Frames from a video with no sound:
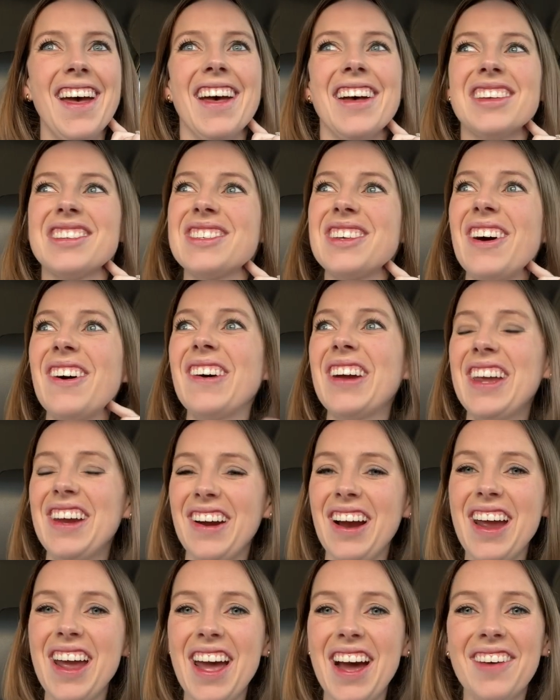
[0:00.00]
So here
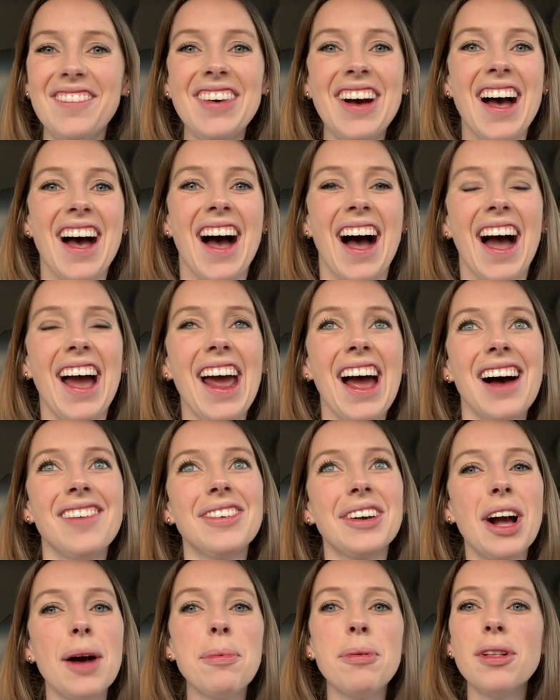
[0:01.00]
I am. I have
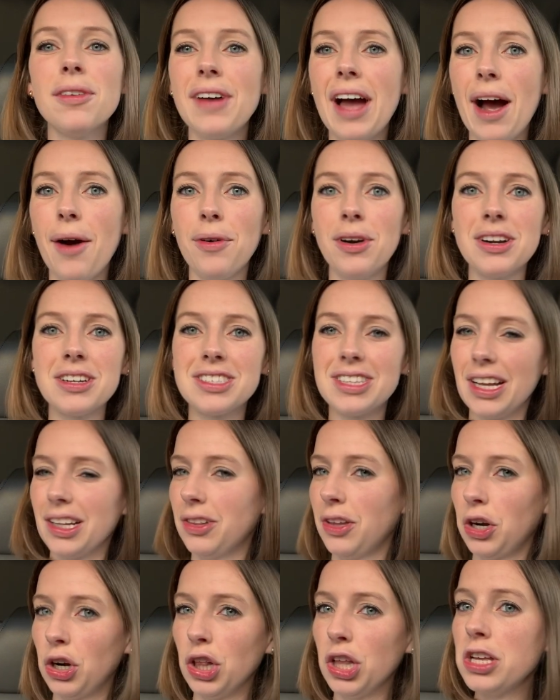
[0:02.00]
a couple of hours, like
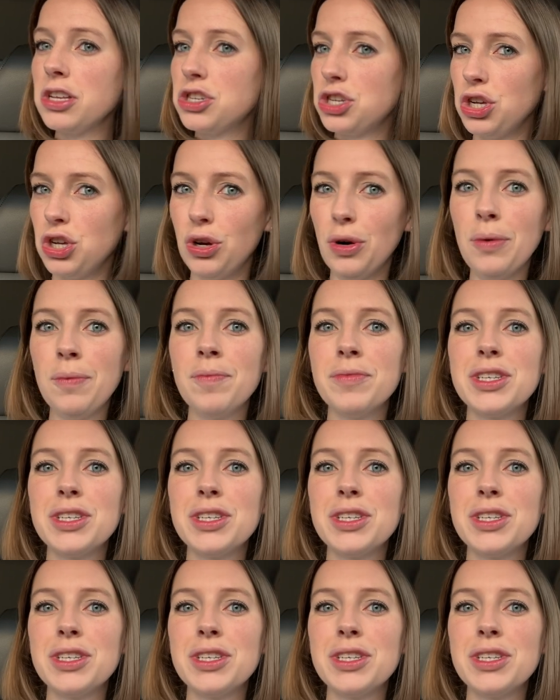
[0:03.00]
literally two,